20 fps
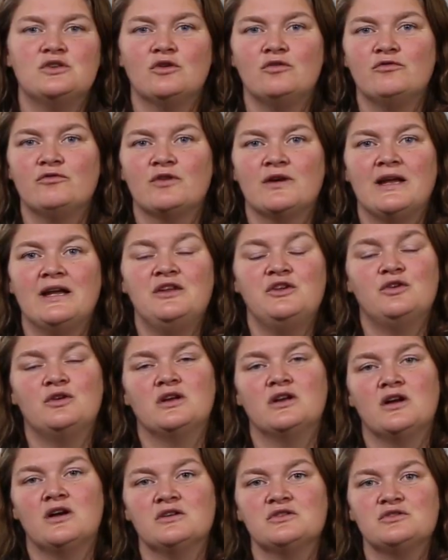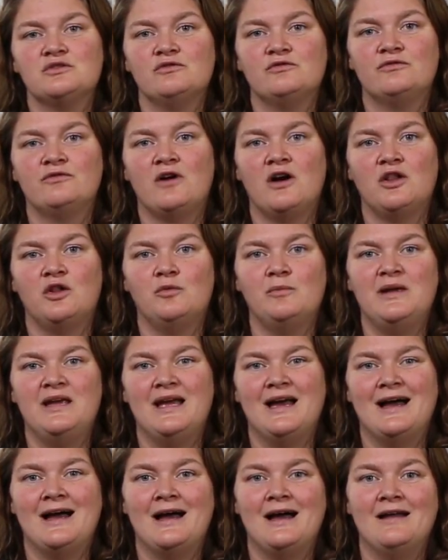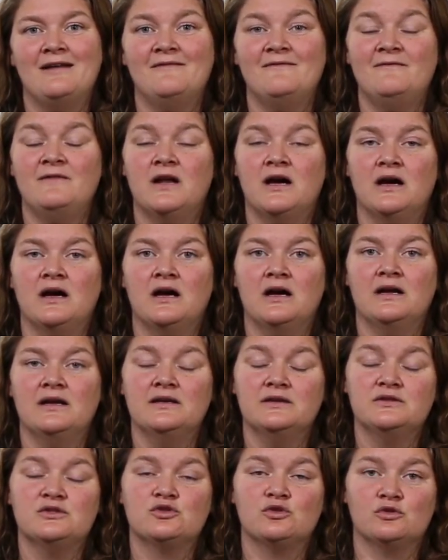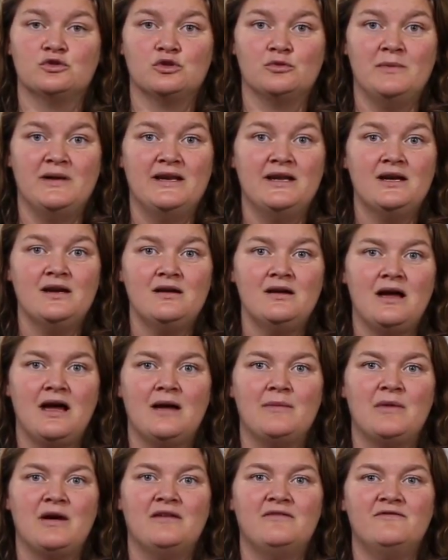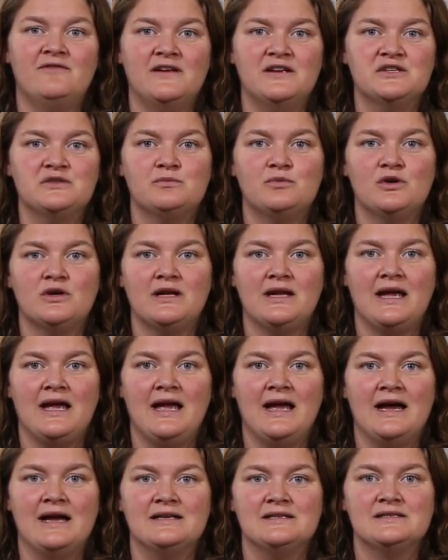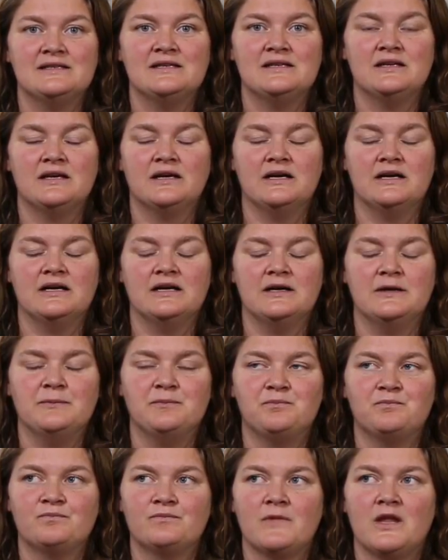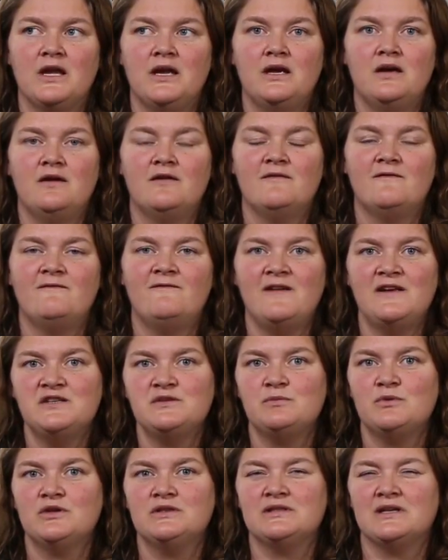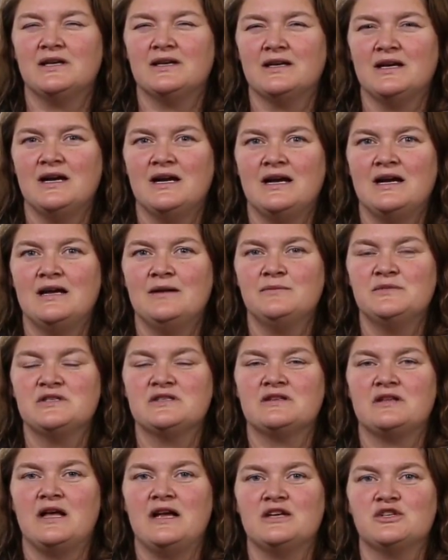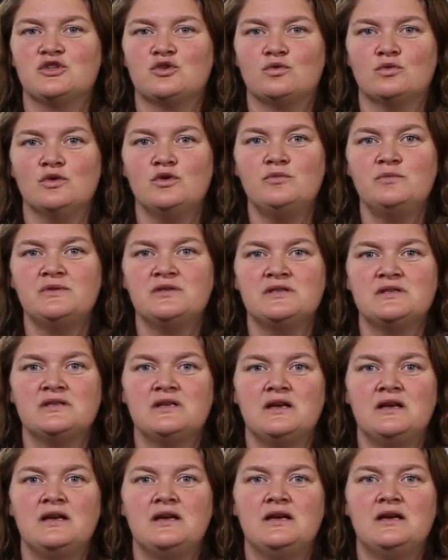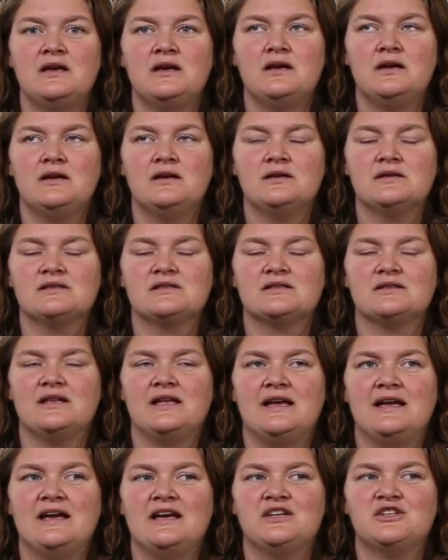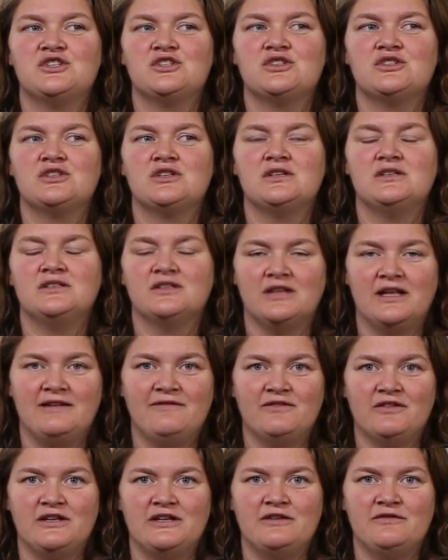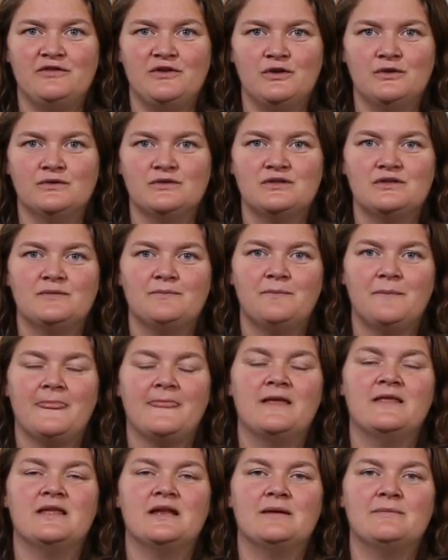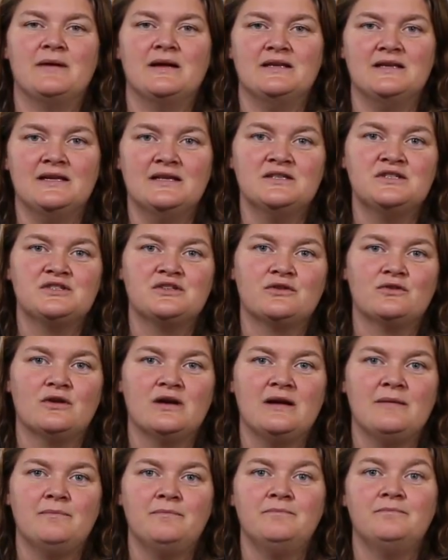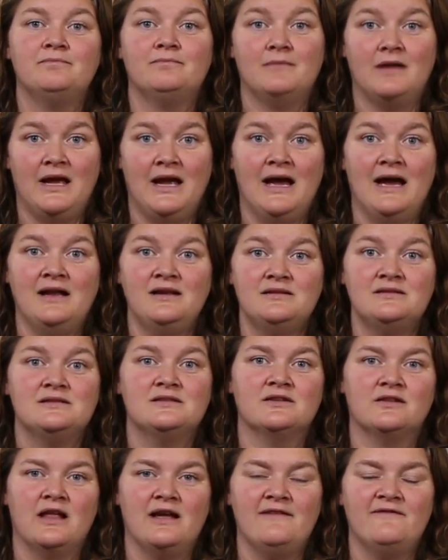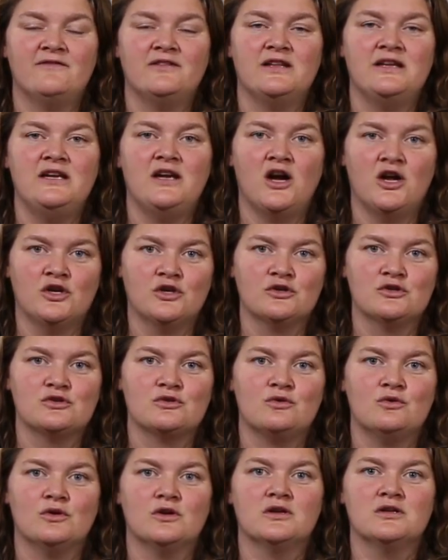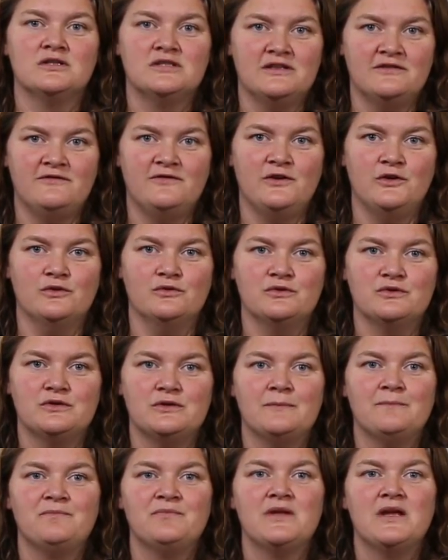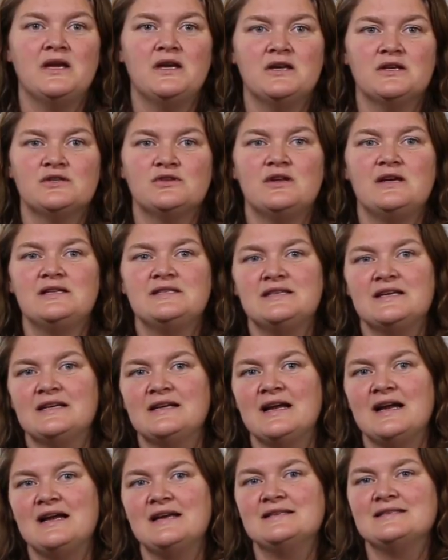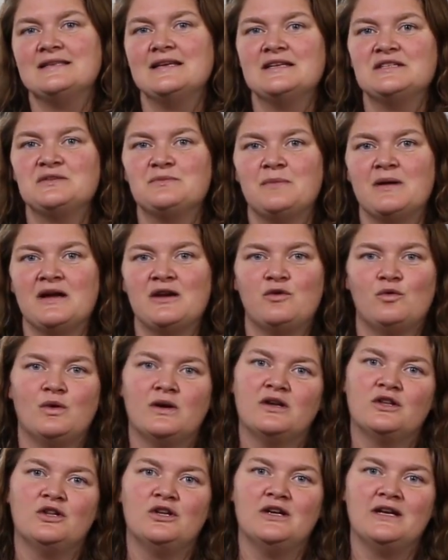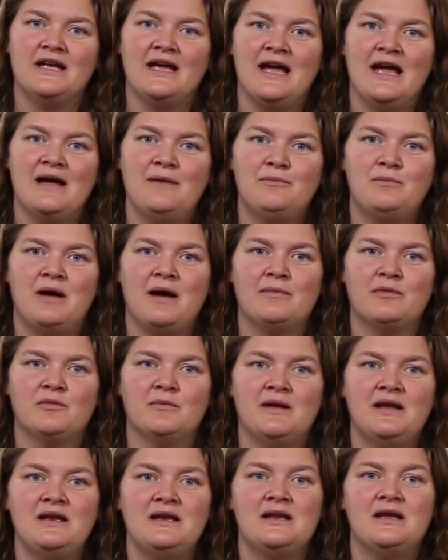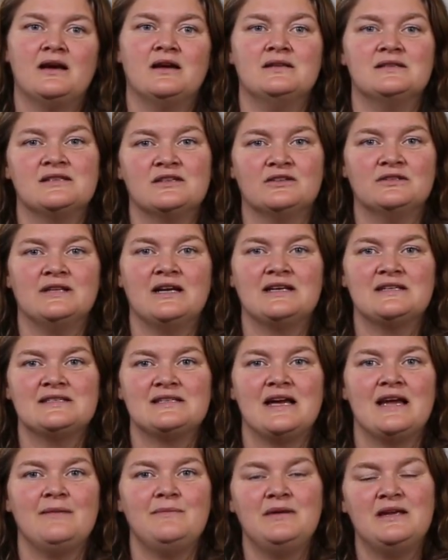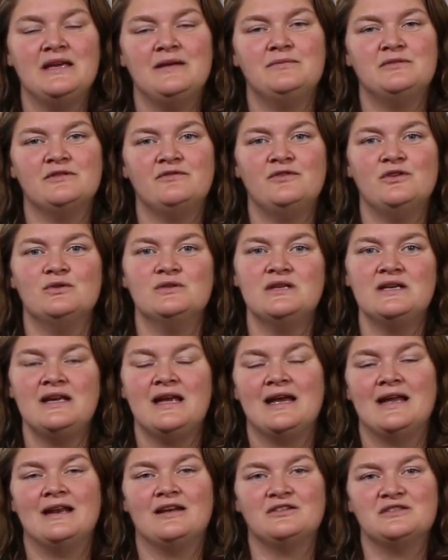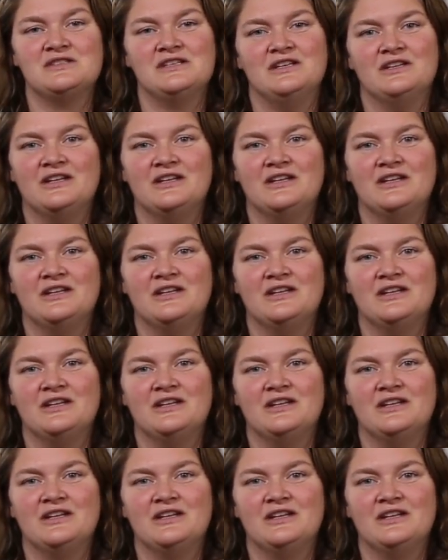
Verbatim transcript: Don't forget, you can also follow me on social media. I'm on Facebook at facebook.com/groups/delightfully diffused. And then I'm on Instagram at delightfully_diffused. So that's it, guys. That's my quick look at Peppermint. Until next time, keep diffusing, and I'll see